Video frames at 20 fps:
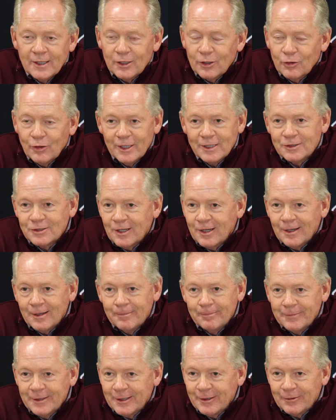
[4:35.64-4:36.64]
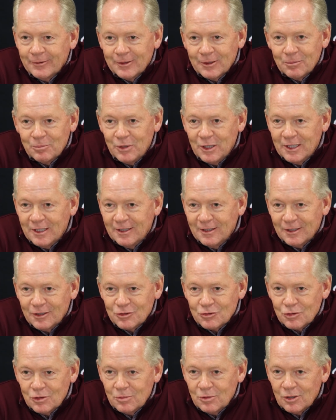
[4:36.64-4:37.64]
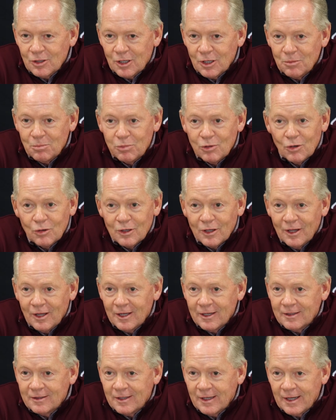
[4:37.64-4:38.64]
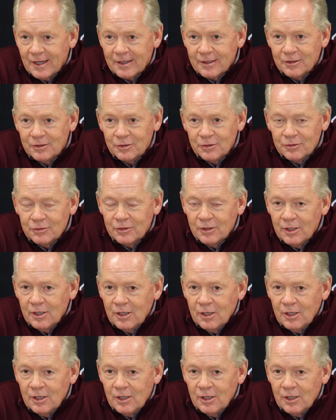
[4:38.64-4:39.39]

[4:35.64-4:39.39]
Did a great job, you know, competed extremely hard, broke a lot of tackles.